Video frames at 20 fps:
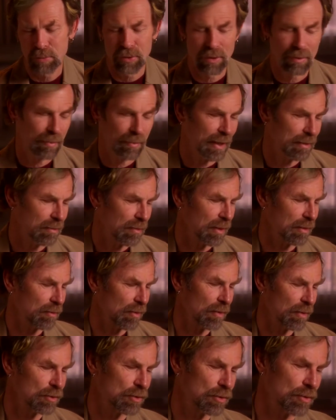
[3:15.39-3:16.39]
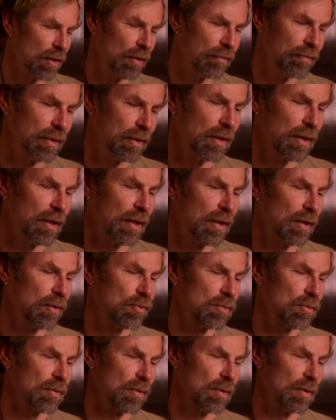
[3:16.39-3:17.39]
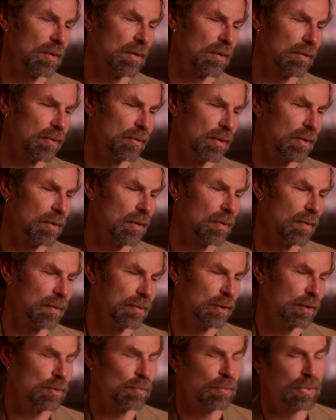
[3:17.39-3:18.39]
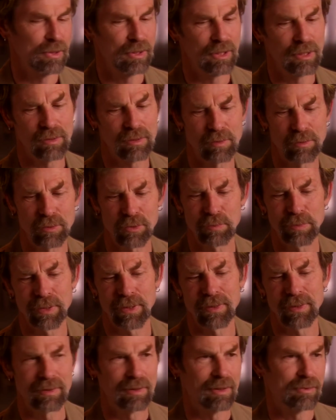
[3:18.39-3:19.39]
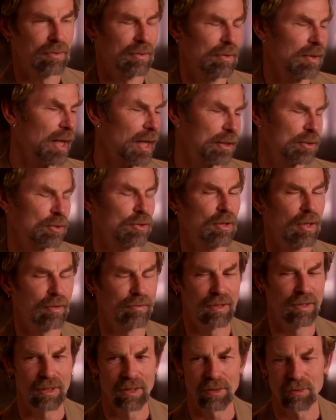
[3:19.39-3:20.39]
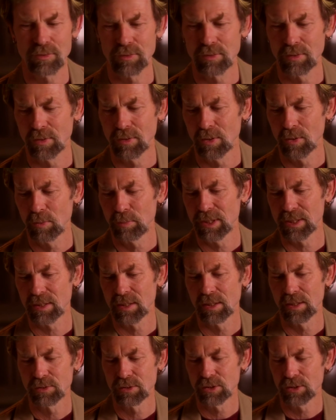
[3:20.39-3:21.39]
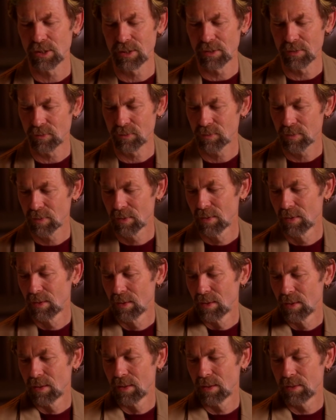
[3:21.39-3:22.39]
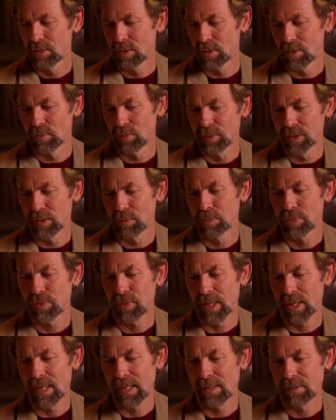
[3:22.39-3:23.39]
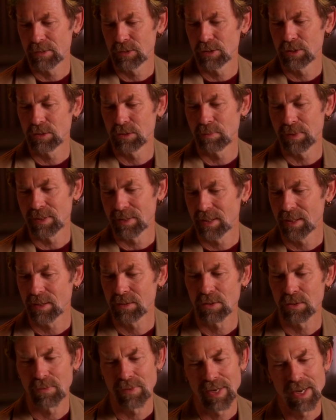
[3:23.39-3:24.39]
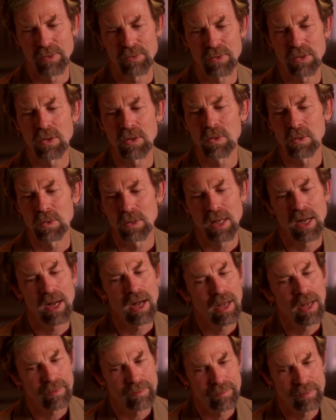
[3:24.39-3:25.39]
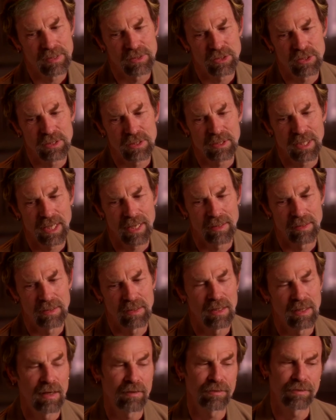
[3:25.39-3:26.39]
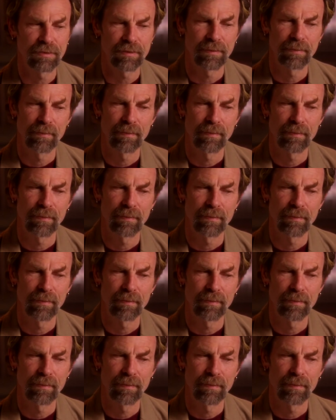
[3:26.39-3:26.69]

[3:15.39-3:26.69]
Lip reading: They might think they're a chauvinist, or, you know, and this particular spirit doesn't like chauvinists, you know, because she's, you know, real proud and she's been kicked around a whole lot and she's had enough.